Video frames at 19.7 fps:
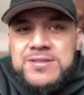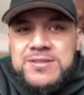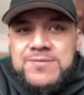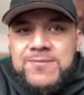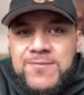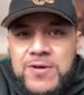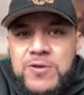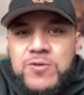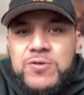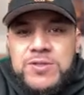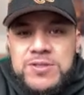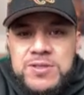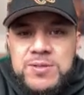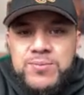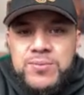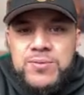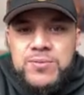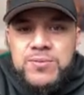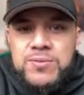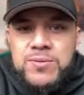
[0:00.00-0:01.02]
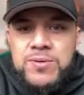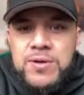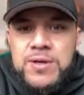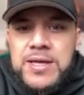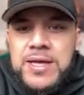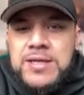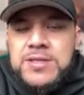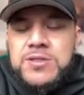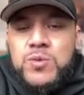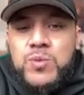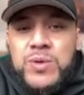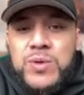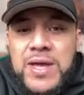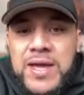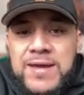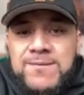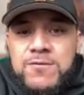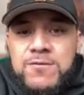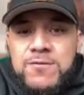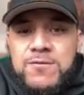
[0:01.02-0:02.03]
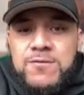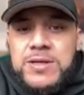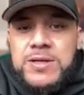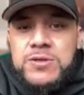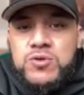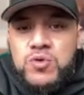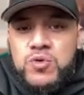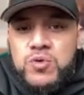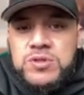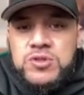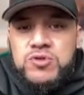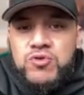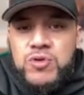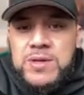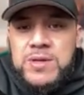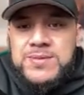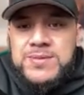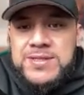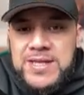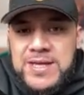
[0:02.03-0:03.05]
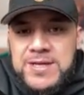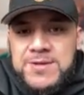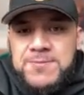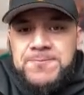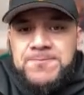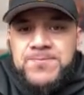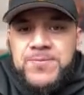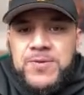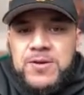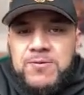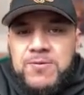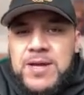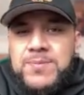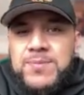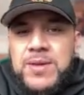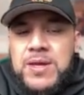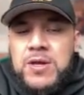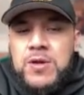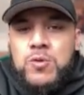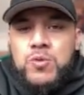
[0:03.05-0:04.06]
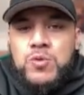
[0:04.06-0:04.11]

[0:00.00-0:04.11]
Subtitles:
very simple. Okay, so we aim for about 200 grams a day, right?